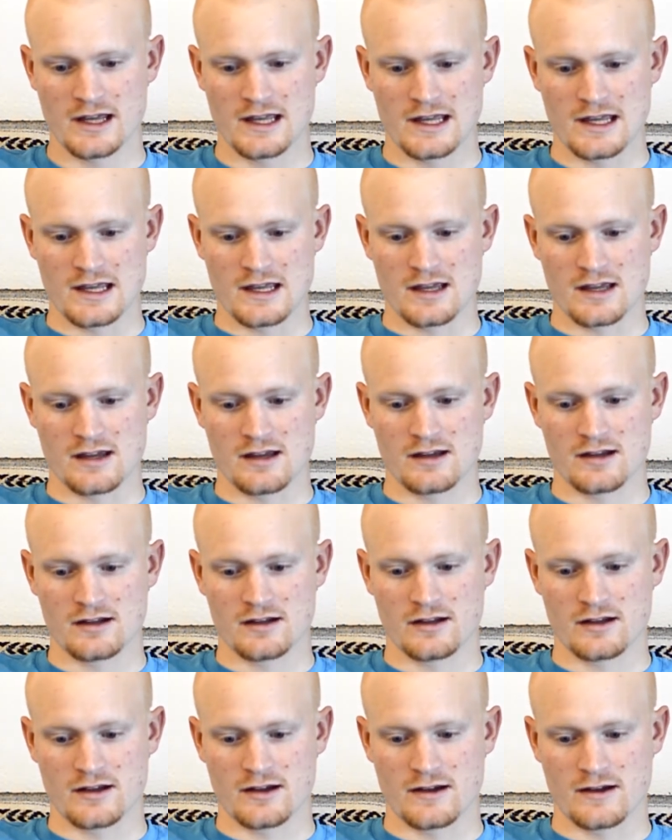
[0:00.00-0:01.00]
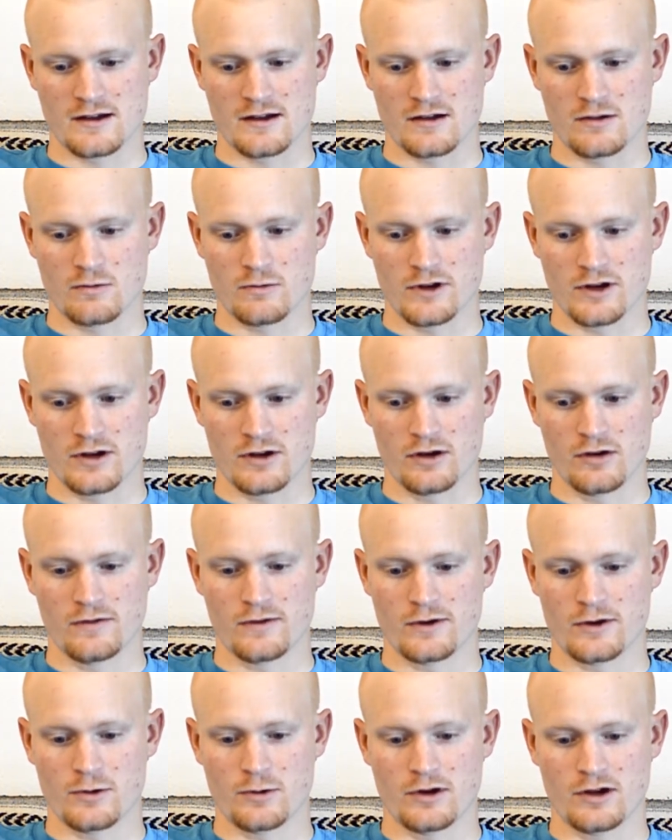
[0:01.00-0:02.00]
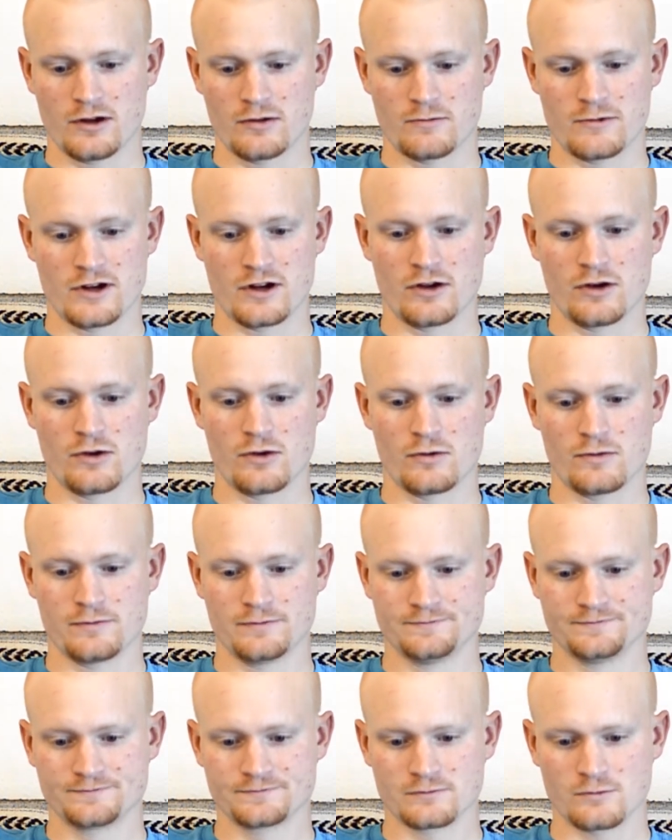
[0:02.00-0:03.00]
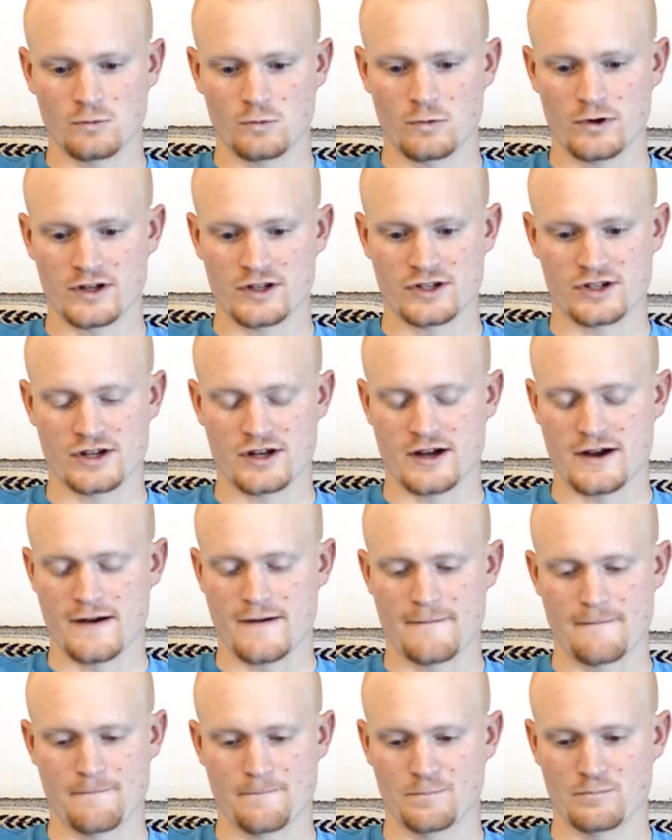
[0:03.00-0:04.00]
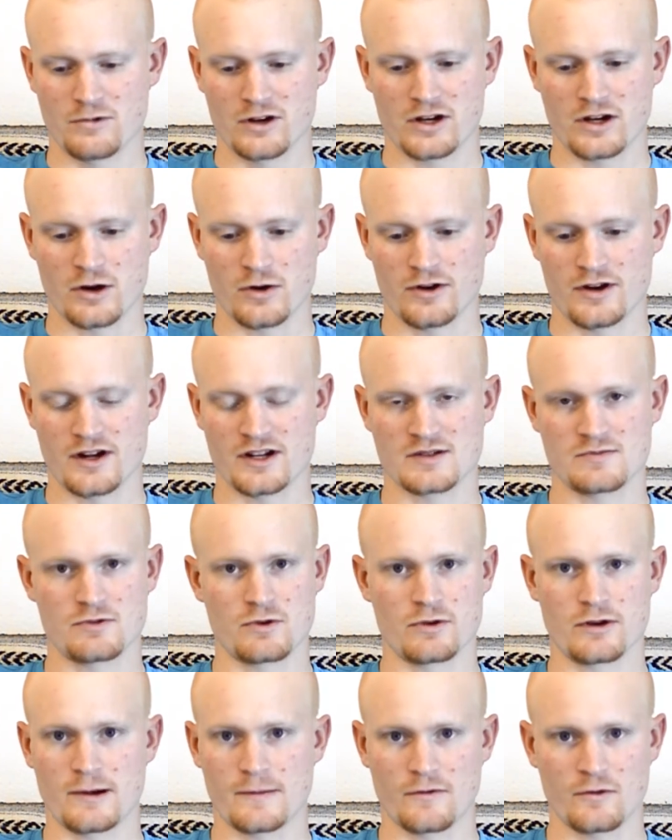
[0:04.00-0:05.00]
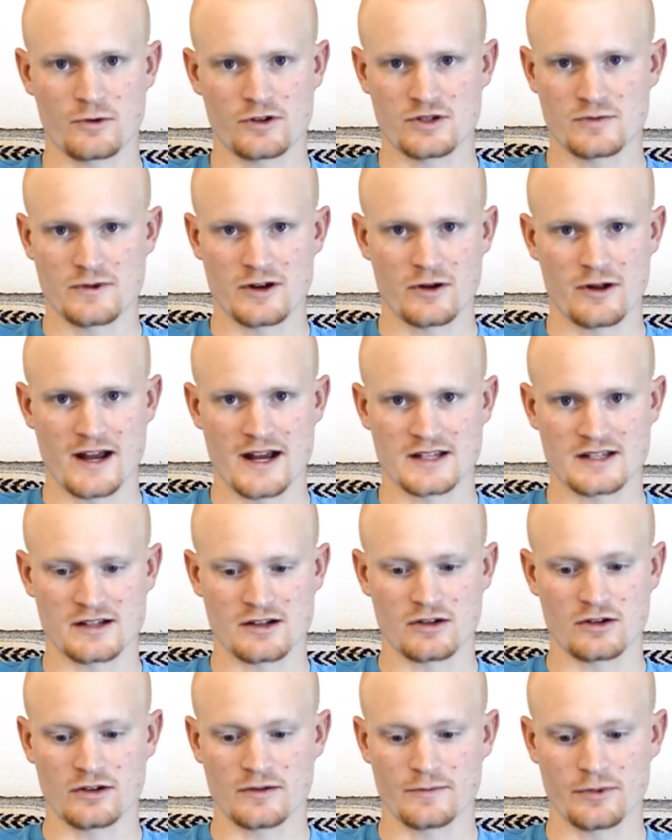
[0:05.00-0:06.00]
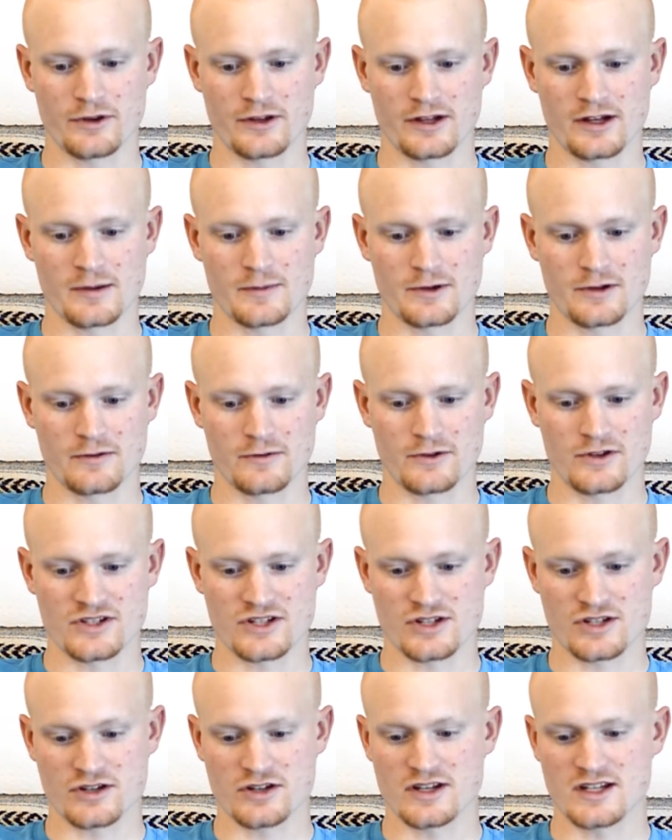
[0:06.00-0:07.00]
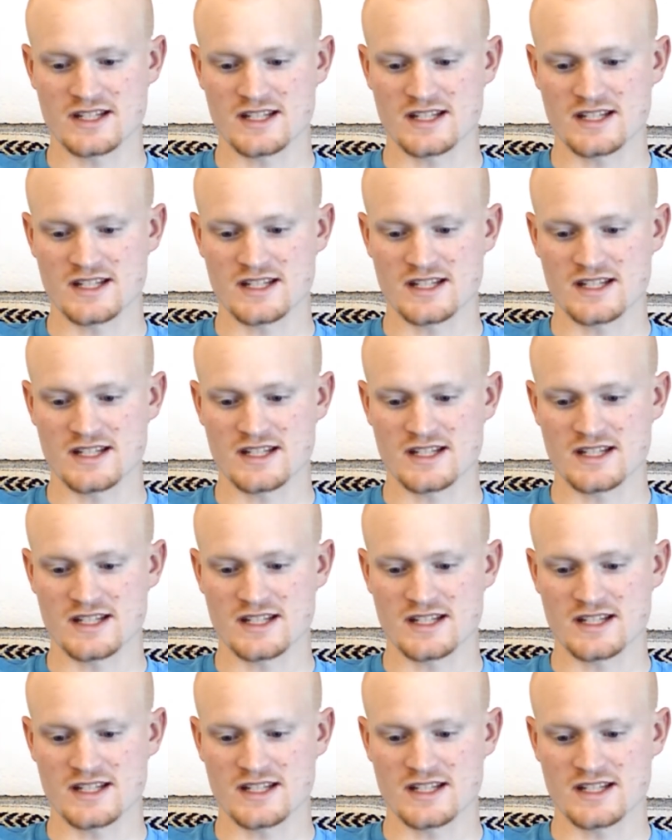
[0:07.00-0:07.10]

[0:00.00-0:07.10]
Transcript: And we know which codons program for which amino acid. I'll go ahead and pull that up here for you just so you can